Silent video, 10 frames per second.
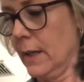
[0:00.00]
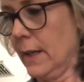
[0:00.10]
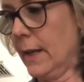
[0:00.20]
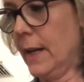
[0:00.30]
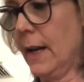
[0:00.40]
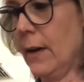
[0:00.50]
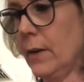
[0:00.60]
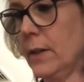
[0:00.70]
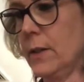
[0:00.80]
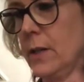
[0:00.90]
now
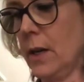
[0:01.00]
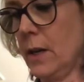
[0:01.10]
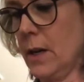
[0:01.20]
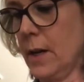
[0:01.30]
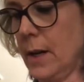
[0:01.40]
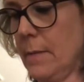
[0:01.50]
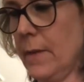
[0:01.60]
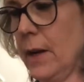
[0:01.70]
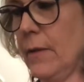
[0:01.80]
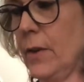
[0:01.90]
it is time
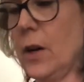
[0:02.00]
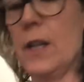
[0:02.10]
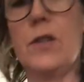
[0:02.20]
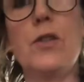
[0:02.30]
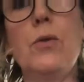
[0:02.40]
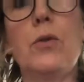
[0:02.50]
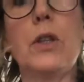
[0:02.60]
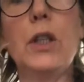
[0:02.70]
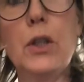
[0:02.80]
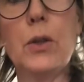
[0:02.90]
for us to
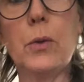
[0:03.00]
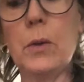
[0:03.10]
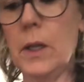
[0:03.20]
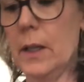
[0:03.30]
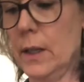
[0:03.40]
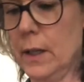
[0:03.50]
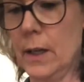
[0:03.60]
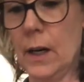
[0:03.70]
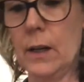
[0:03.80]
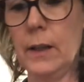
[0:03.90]
glue
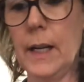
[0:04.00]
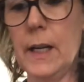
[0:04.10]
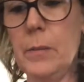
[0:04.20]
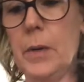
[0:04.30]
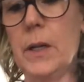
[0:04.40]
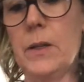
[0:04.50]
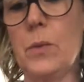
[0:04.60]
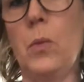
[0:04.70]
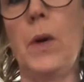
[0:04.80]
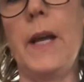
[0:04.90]
our ladybug's
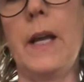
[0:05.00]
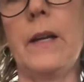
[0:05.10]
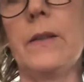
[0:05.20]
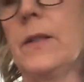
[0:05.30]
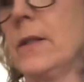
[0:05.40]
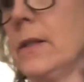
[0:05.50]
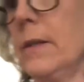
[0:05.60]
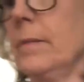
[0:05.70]
wings